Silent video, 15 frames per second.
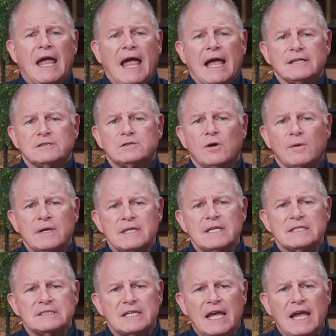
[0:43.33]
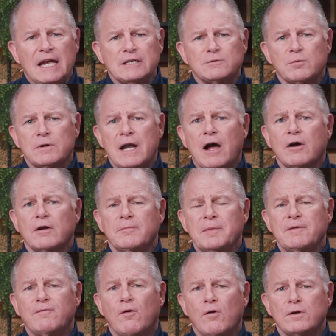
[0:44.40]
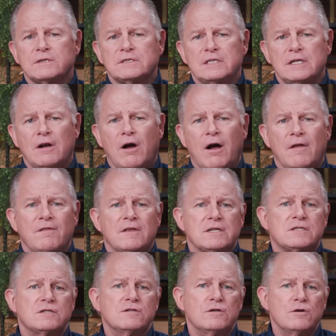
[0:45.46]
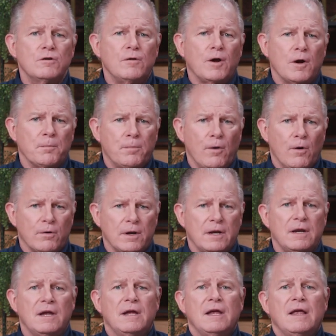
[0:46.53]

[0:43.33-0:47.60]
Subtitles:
And so in this case, we're now going to be focusing on this new component